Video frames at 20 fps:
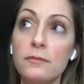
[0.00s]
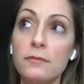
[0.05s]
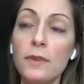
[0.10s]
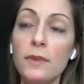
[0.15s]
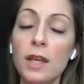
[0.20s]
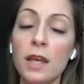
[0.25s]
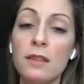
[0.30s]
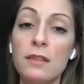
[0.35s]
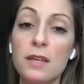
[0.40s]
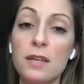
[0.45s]

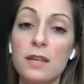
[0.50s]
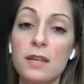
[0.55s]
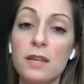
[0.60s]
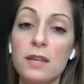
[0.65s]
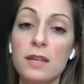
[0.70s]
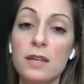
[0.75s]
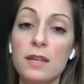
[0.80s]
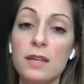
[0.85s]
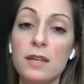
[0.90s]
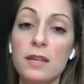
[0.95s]

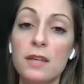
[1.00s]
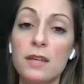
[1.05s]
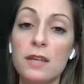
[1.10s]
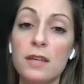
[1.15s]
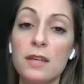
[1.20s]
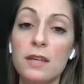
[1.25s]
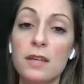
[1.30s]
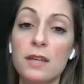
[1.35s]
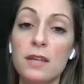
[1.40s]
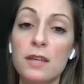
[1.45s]

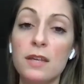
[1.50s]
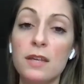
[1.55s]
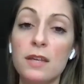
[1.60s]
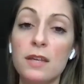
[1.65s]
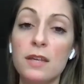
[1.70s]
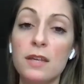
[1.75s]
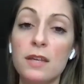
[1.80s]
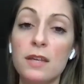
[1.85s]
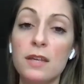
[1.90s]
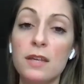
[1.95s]

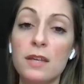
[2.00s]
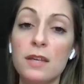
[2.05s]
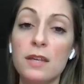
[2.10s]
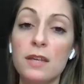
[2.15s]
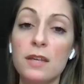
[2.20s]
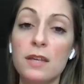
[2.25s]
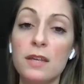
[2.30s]
(silence)